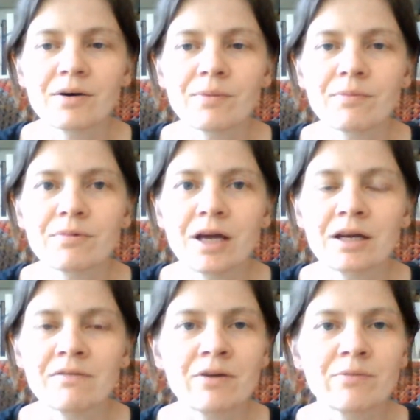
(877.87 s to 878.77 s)
native
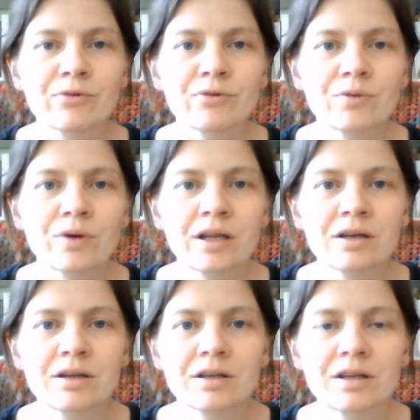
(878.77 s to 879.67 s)
animals when
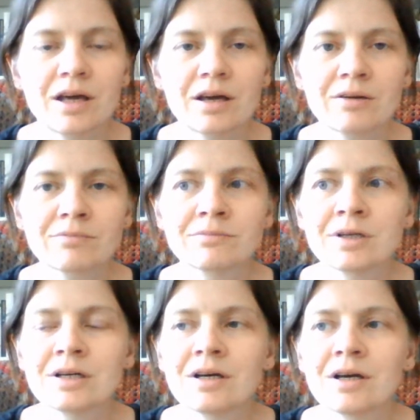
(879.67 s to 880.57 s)
they've
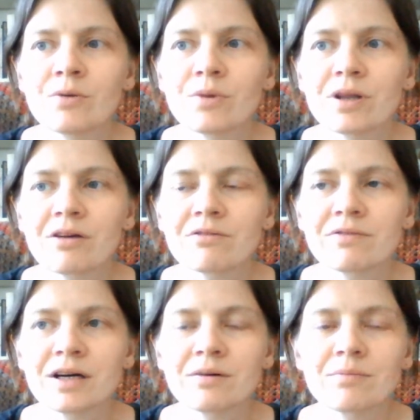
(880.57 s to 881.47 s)

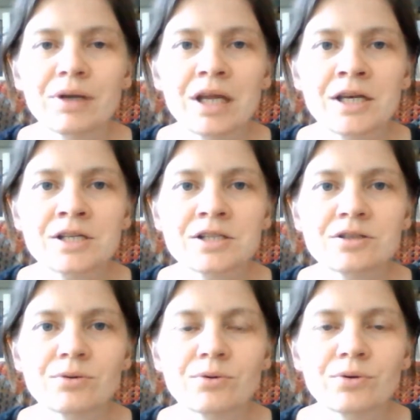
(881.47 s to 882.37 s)
been injured,
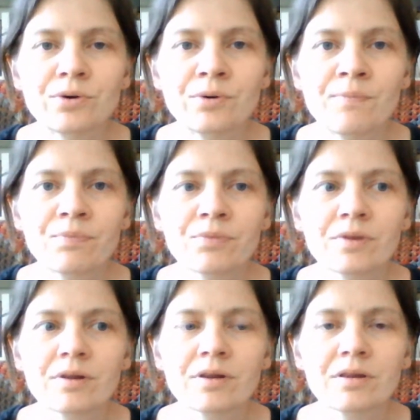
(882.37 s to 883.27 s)
or
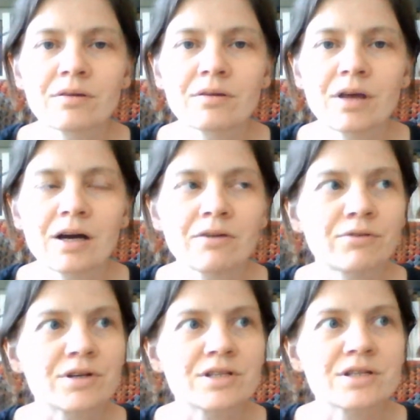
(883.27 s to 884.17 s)
for
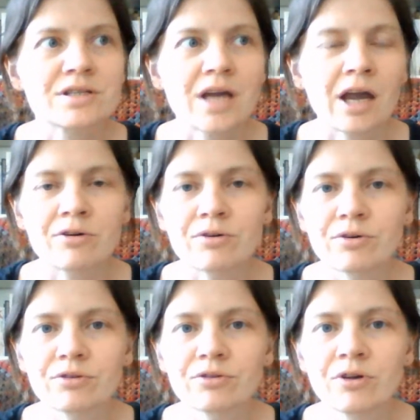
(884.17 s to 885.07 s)
instance
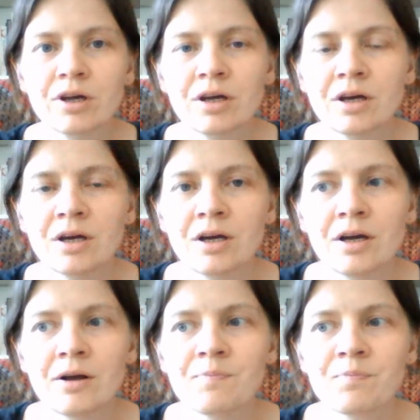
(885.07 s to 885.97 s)
kangaroos,
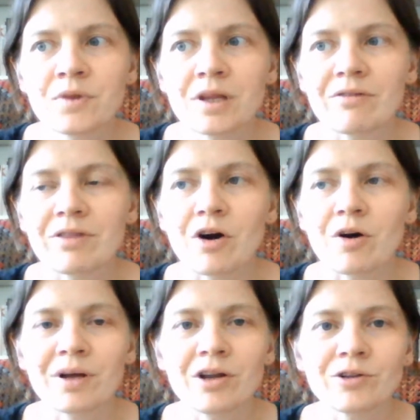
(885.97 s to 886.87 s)
if they're hopping
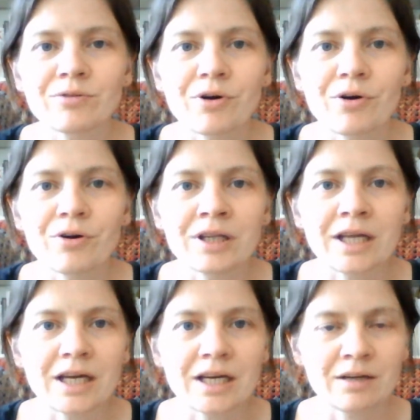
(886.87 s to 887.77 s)
along the road and they
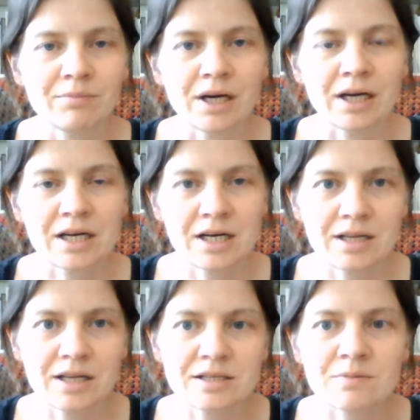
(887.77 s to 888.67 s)
get hit by a car, they
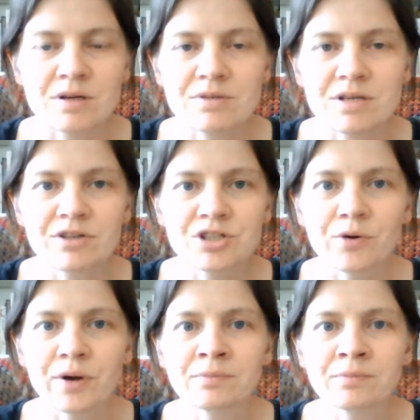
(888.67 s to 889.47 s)
sometimes have a joey